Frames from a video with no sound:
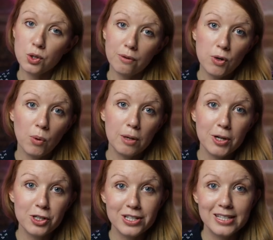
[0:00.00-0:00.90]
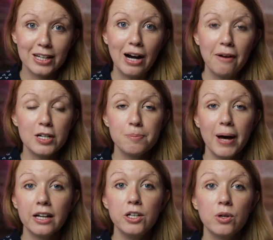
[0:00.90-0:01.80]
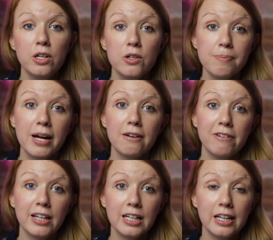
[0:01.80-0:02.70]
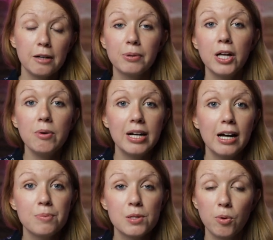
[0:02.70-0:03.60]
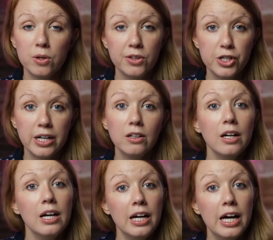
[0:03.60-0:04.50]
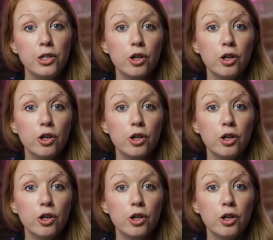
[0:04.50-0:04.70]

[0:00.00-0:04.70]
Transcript: So if you want to purchase the graphics pack, you can use my affiliate link below and it helps support the channel, and